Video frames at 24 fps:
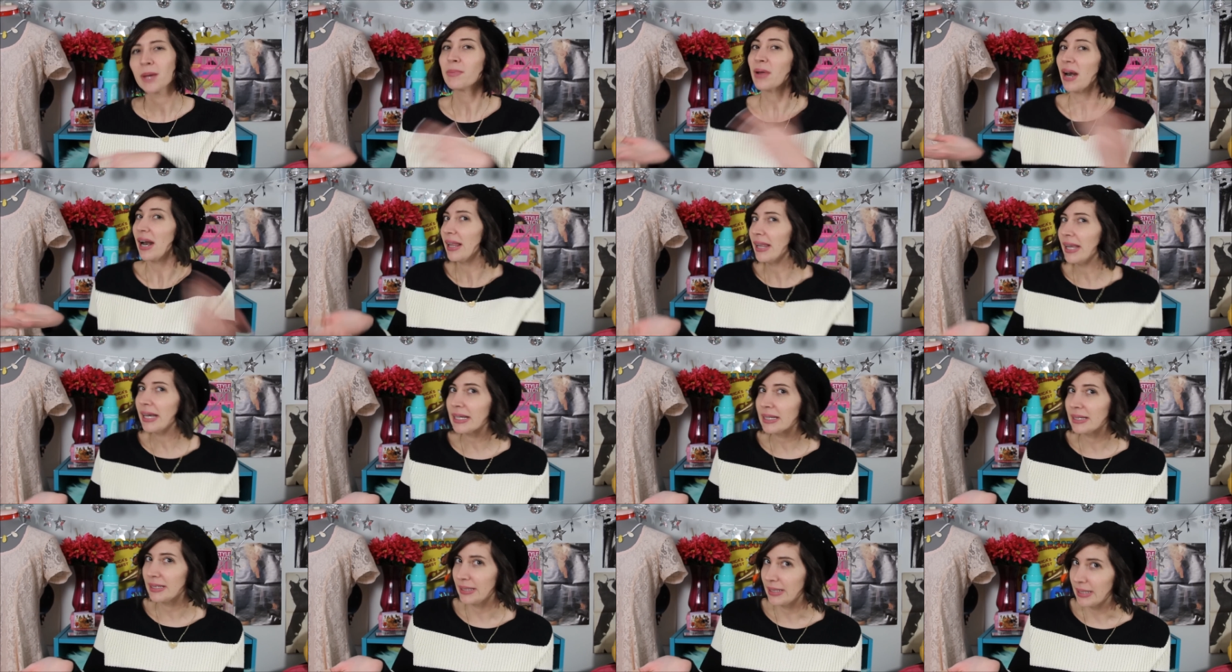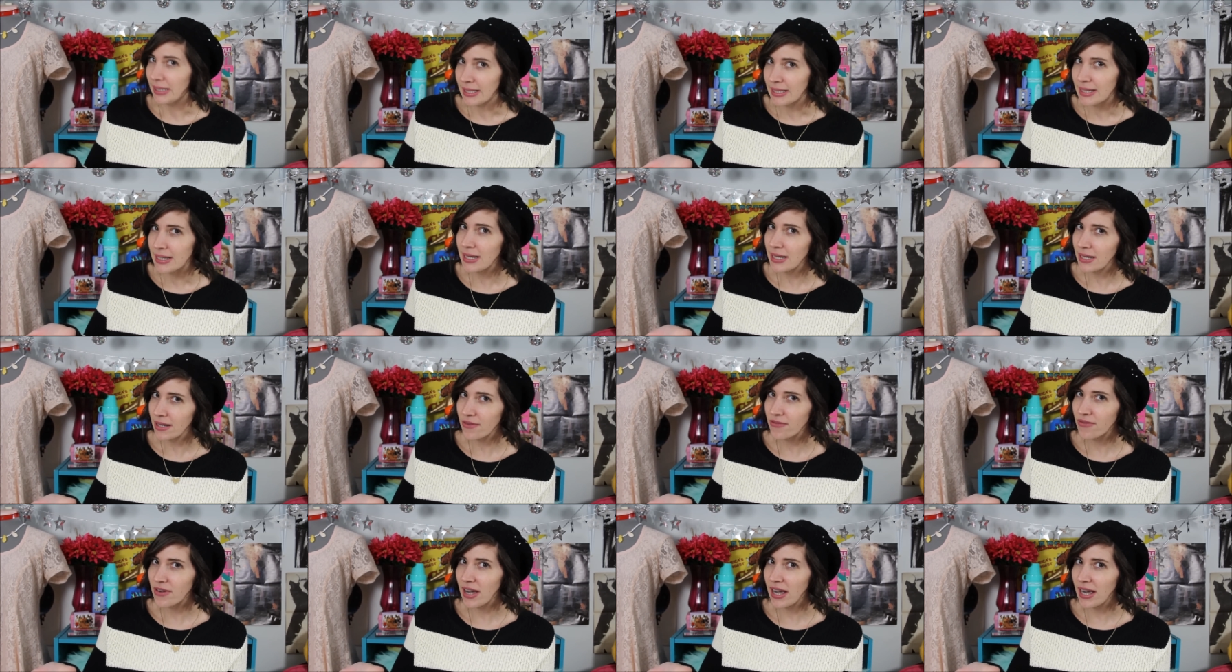but I like
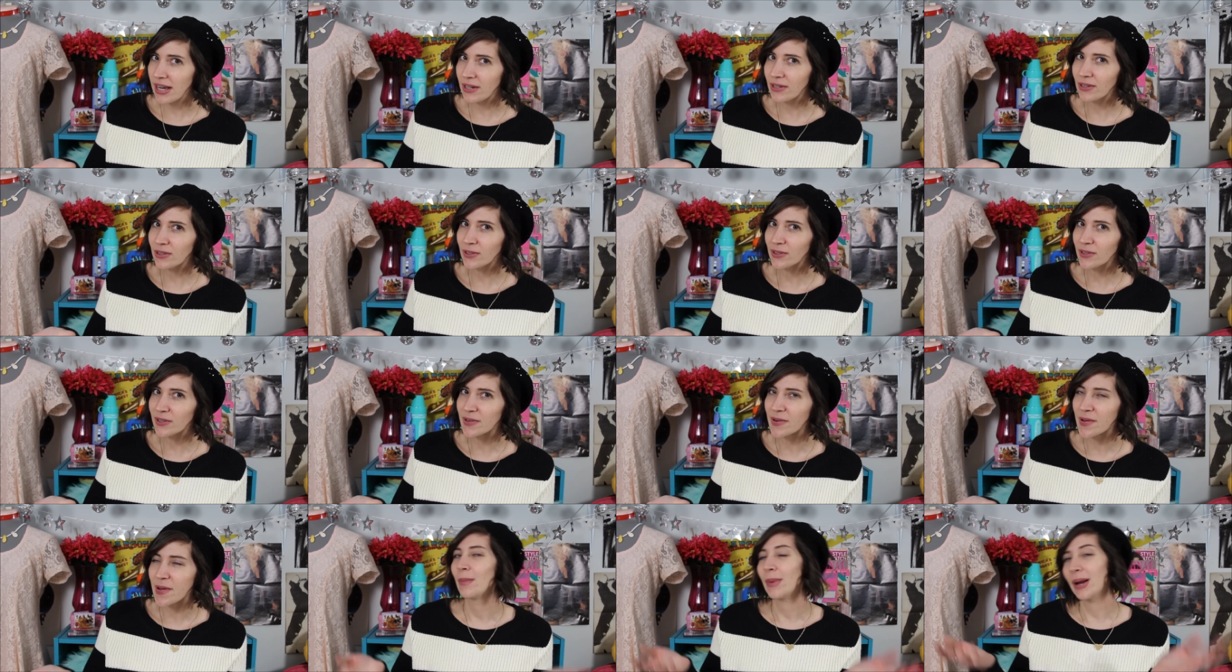listening to vinyl,